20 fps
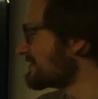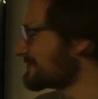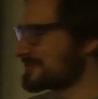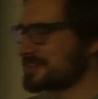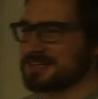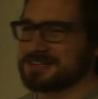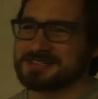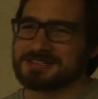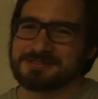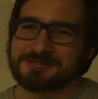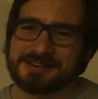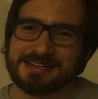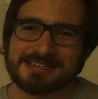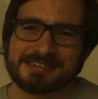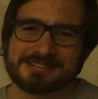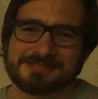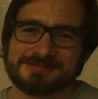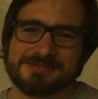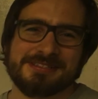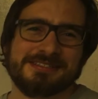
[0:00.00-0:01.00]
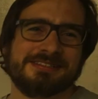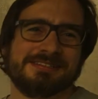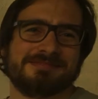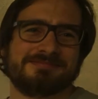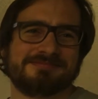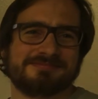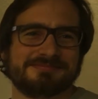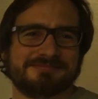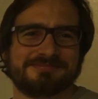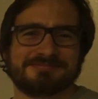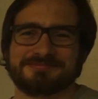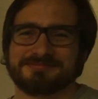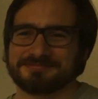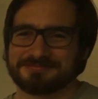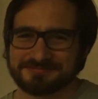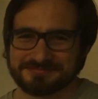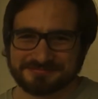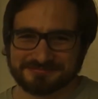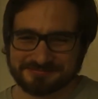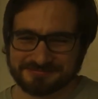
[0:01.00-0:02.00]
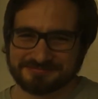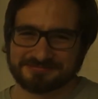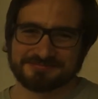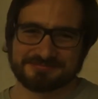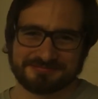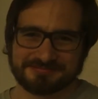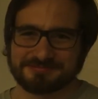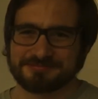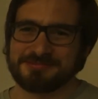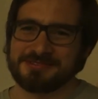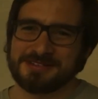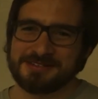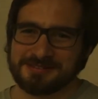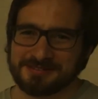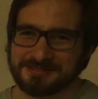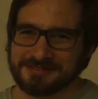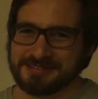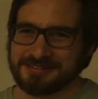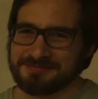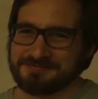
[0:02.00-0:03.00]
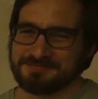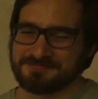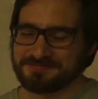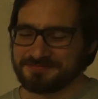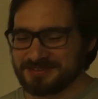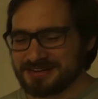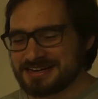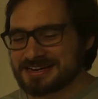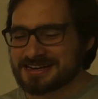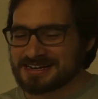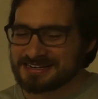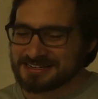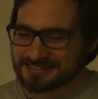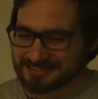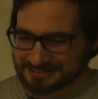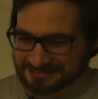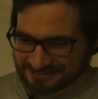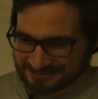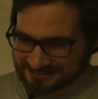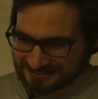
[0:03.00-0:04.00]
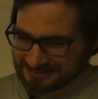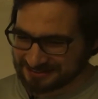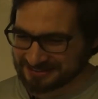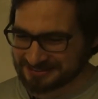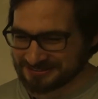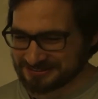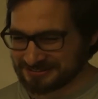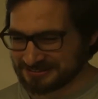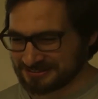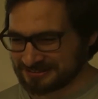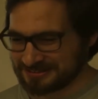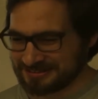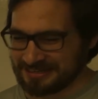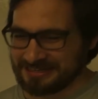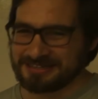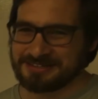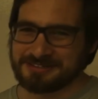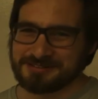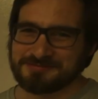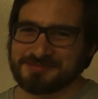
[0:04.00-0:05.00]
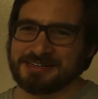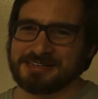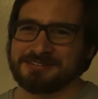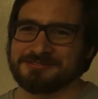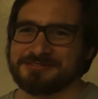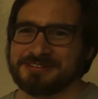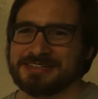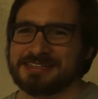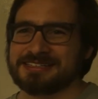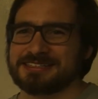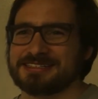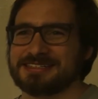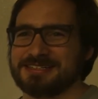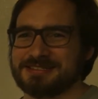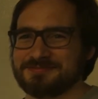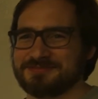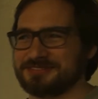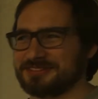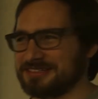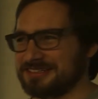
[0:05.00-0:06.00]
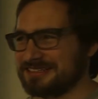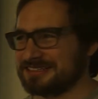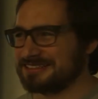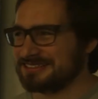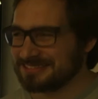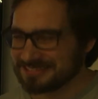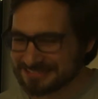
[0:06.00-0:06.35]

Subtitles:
of those ways will probably be nice, and then you'll get your bug fixed, hopefully.